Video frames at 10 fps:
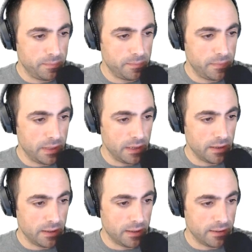Yeah,
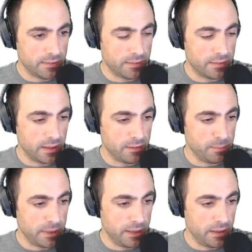I guess that's
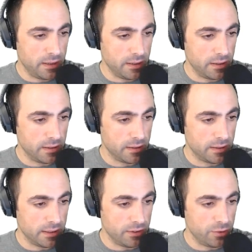my
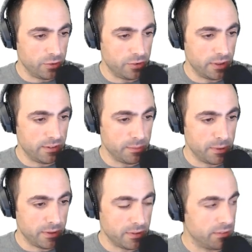kind of 2 cents
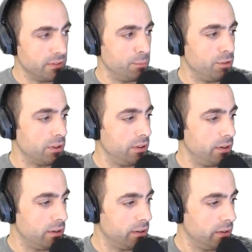about the subject
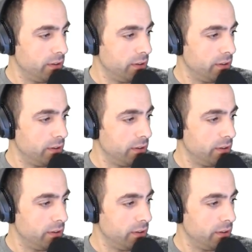here.